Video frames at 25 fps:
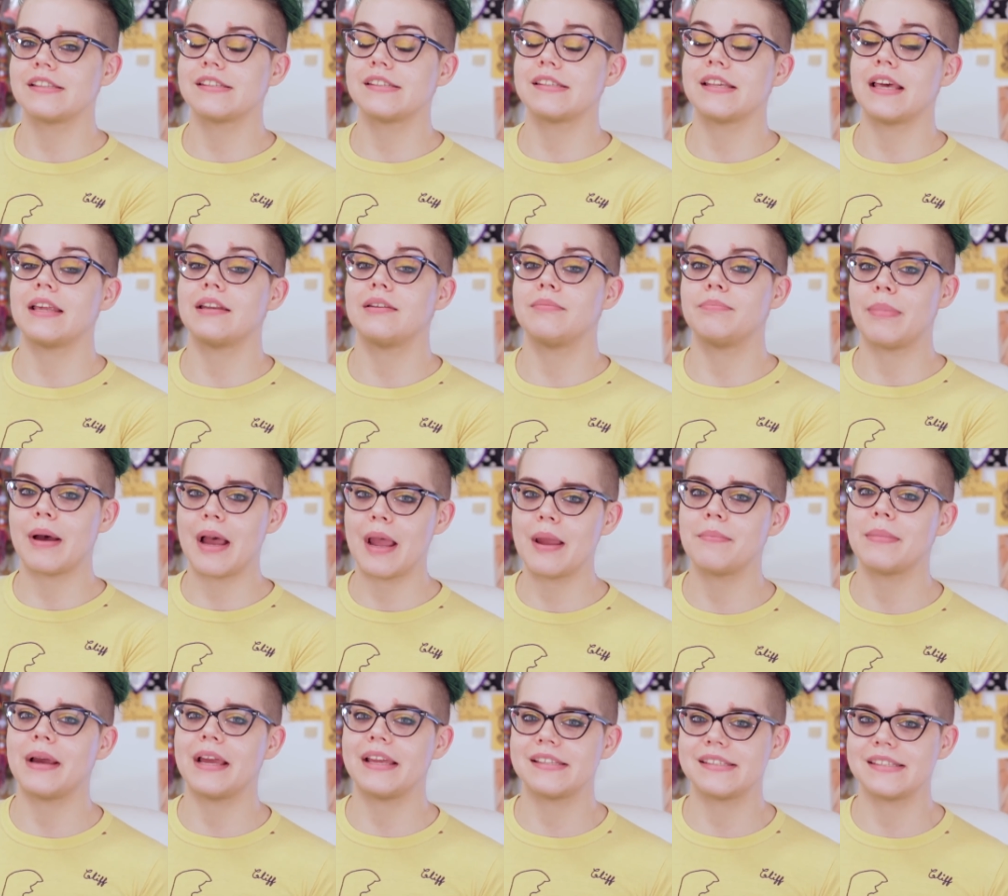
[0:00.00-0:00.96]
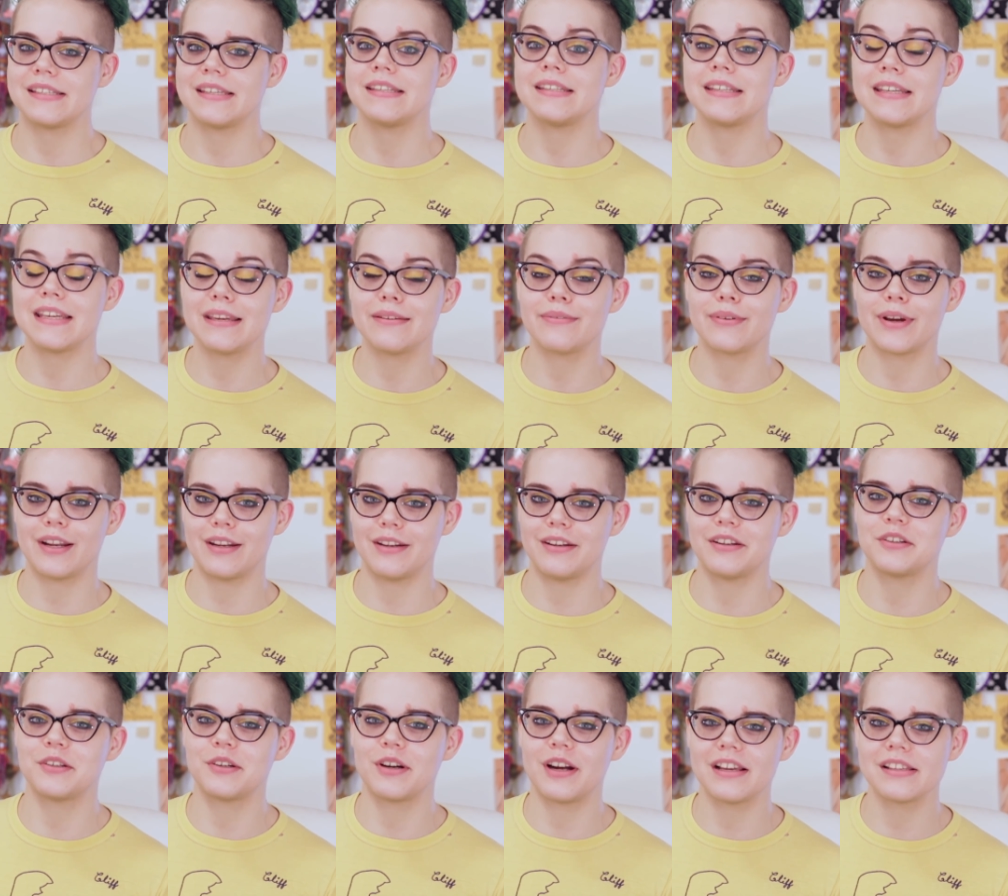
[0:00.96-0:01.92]
said buy my CD written
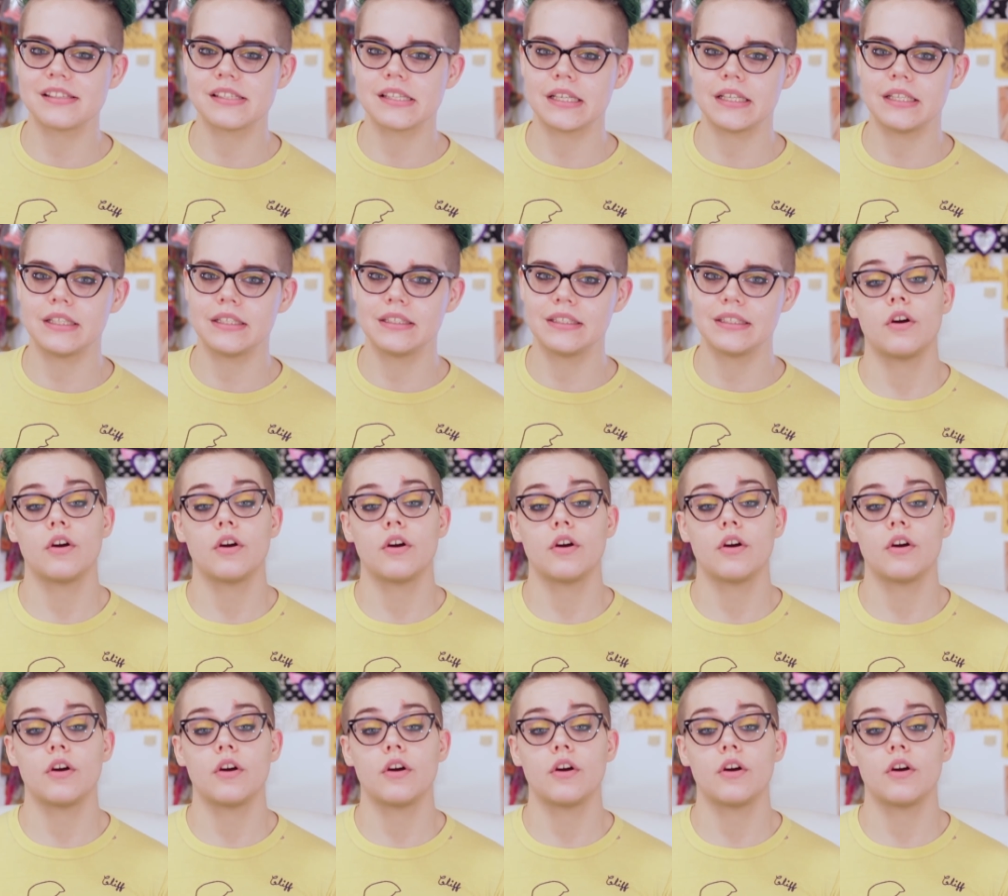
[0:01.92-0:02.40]
across it.